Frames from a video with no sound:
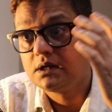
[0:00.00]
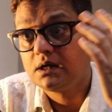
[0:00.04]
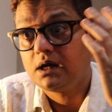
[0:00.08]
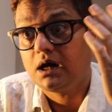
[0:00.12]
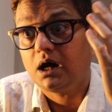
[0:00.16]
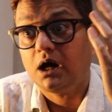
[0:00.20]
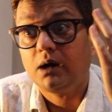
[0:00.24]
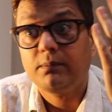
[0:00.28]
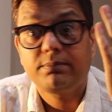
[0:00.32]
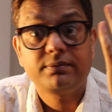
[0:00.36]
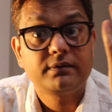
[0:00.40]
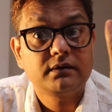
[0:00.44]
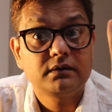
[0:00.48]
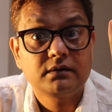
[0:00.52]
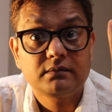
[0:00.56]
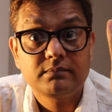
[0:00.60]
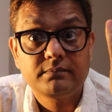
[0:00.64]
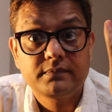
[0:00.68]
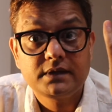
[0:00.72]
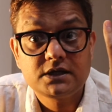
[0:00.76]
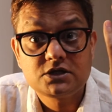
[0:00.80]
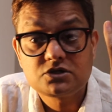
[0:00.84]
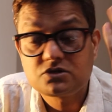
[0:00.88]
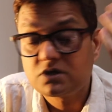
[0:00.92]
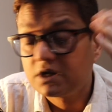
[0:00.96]
Upper
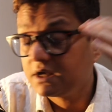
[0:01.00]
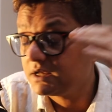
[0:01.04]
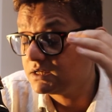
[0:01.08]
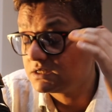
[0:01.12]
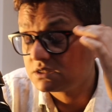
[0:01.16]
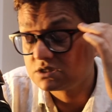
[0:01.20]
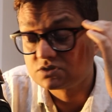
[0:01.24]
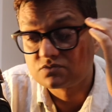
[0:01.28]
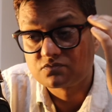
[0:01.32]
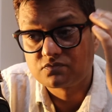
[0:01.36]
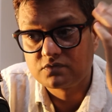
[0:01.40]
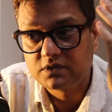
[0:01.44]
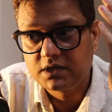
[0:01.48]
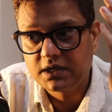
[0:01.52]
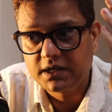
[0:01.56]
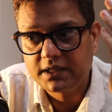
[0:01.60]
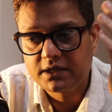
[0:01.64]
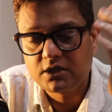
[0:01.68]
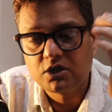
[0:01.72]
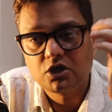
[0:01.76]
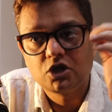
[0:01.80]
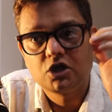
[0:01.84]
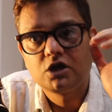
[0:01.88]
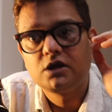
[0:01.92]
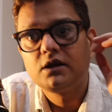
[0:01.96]
mid-range is really
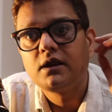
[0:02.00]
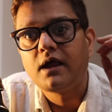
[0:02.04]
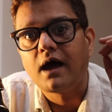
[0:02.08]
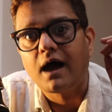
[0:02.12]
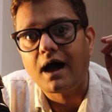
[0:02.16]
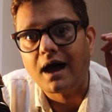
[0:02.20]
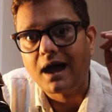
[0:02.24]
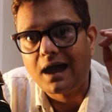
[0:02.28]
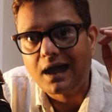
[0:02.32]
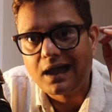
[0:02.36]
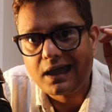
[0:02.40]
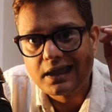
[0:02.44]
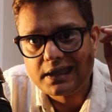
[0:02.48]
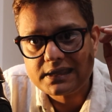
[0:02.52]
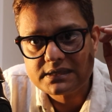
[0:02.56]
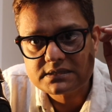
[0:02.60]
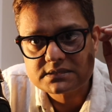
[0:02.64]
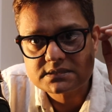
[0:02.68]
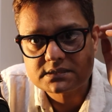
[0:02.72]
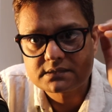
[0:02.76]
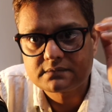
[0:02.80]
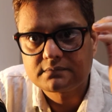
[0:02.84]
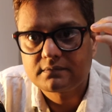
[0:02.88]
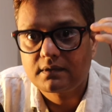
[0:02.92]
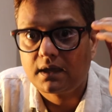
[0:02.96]
good,
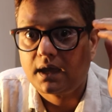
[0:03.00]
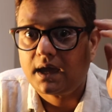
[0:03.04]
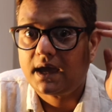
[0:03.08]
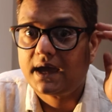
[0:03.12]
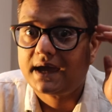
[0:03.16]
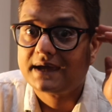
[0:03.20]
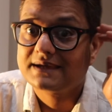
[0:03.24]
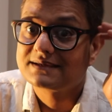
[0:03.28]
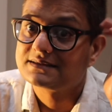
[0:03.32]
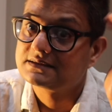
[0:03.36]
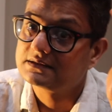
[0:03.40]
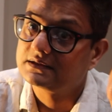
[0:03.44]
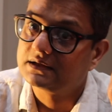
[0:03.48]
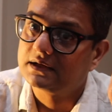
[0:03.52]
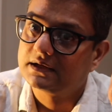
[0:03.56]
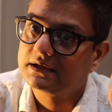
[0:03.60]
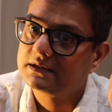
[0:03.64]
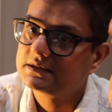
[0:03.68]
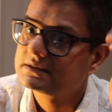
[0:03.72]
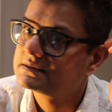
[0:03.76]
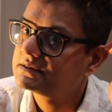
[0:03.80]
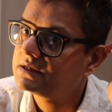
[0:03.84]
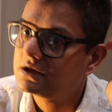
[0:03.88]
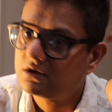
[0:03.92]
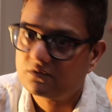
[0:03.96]
highs excellent,
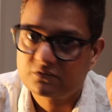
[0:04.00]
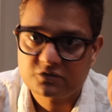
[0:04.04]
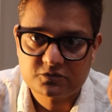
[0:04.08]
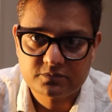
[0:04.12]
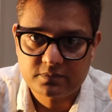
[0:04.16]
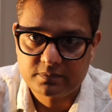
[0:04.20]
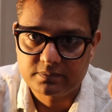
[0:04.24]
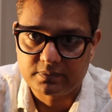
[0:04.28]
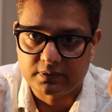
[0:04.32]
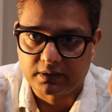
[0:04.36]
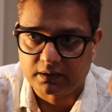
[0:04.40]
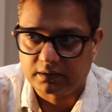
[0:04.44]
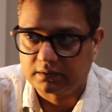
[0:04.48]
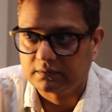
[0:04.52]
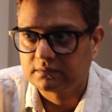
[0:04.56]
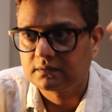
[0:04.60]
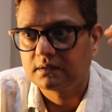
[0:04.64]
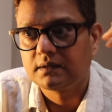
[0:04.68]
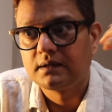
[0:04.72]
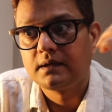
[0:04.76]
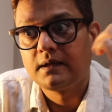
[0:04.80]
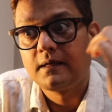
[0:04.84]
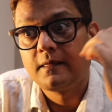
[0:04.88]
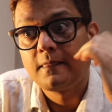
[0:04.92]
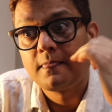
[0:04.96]
it's not equivalent.
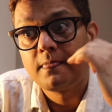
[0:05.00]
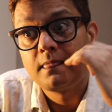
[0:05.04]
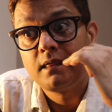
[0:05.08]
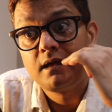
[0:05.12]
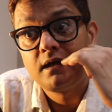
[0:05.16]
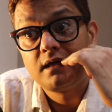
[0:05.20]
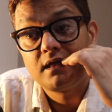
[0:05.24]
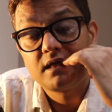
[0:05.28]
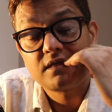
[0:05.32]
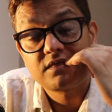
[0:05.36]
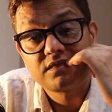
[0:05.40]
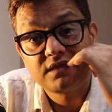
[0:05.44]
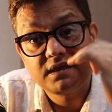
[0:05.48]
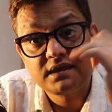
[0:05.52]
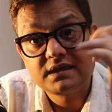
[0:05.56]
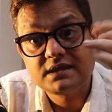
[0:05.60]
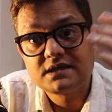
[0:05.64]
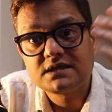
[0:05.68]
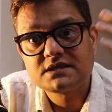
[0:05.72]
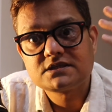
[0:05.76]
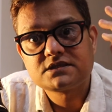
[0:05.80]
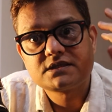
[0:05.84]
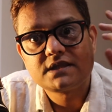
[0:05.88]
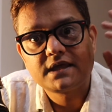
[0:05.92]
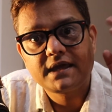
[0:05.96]
The thing
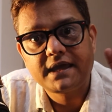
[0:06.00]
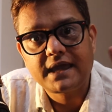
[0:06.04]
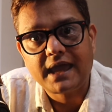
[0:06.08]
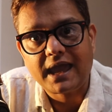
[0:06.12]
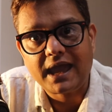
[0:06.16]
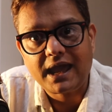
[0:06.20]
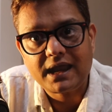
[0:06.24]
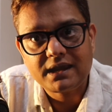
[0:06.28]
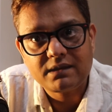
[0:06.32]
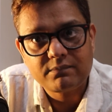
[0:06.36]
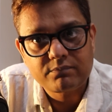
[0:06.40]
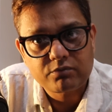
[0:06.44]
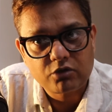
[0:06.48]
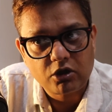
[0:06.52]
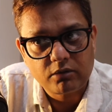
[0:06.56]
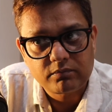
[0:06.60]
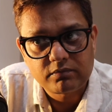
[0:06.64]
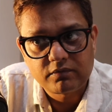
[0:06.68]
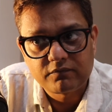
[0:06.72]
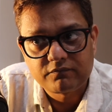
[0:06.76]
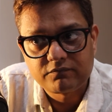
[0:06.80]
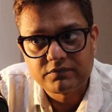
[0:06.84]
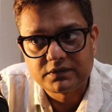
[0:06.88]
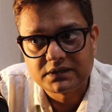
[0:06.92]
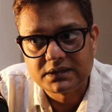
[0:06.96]
is, they had a
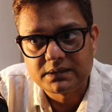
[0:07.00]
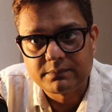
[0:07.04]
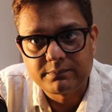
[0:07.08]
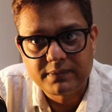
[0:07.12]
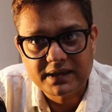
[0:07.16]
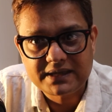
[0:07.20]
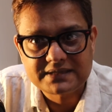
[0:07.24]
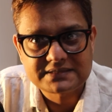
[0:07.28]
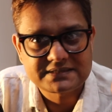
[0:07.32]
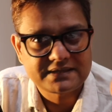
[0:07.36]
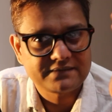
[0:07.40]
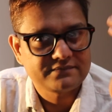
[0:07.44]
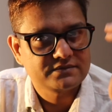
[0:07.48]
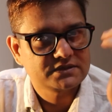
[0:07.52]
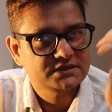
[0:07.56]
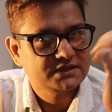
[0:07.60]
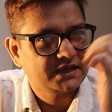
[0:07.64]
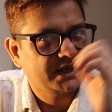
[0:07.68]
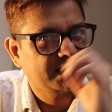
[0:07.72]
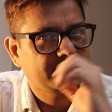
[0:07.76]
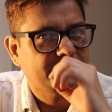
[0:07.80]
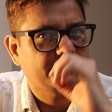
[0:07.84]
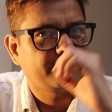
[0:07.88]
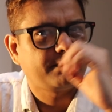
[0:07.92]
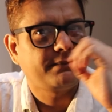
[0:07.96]
problem with the bass. They were
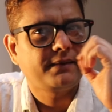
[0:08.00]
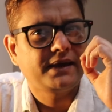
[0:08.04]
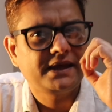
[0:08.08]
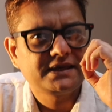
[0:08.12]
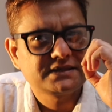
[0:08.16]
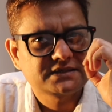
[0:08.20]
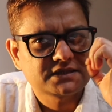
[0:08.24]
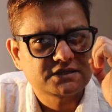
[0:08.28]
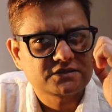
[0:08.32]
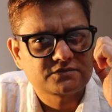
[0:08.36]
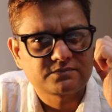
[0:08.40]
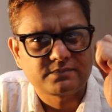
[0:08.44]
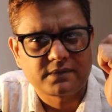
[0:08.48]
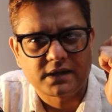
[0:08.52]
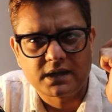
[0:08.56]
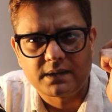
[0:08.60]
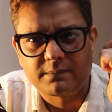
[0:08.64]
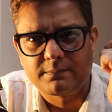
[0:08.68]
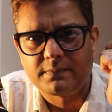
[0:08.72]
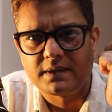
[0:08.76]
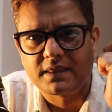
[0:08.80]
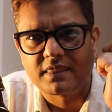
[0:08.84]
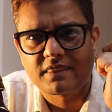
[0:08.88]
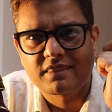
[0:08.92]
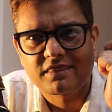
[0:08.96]
saying the bass is really
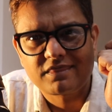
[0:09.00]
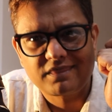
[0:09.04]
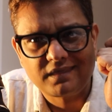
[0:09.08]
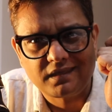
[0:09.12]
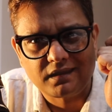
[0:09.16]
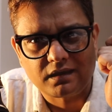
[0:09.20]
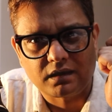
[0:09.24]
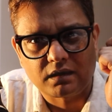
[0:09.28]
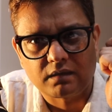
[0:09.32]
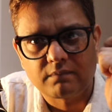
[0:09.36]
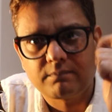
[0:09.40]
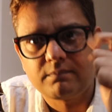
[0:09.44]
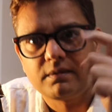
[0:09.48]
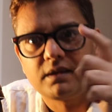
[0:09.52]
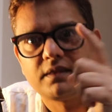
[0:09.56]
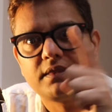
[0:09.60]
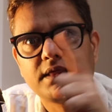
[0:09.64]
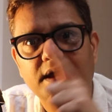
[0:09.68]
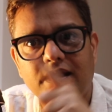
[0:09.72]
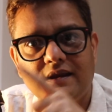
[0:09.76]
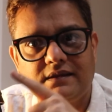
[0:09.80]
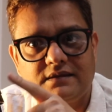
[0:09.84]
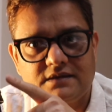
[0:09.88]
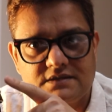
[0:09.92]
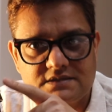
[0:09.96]
bit thin, but
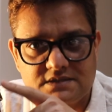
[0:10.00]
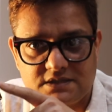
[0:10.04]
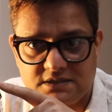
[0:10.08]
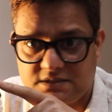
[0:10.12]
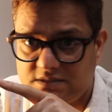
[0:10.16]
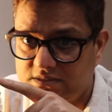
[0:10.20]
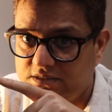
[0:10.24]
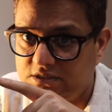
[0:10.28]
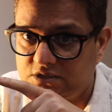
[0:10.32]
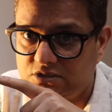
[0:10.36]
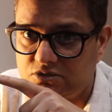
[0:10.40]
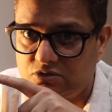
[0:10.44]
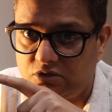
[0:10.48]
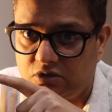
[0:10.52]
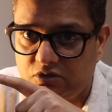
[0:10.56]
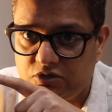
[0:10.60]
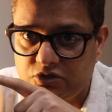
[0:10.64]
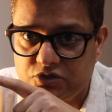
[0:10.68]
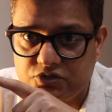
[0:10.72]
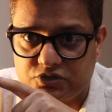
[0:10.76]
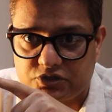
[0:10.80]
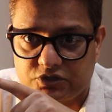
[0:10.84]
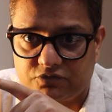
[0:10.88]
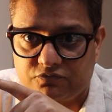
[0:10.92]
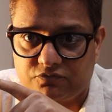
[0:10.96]
then this is the
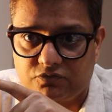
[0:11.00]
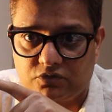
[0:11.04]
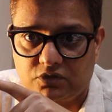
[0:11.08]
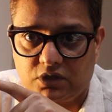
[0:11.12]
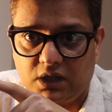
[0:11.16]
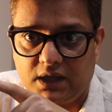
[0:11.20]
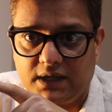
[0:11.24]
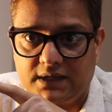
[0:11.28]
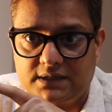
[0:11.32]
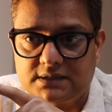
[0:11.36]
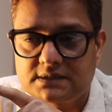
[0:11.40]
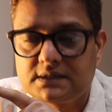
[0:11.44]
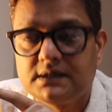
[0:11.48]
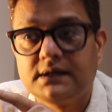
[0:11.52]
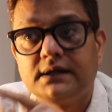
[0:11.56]
solution for that.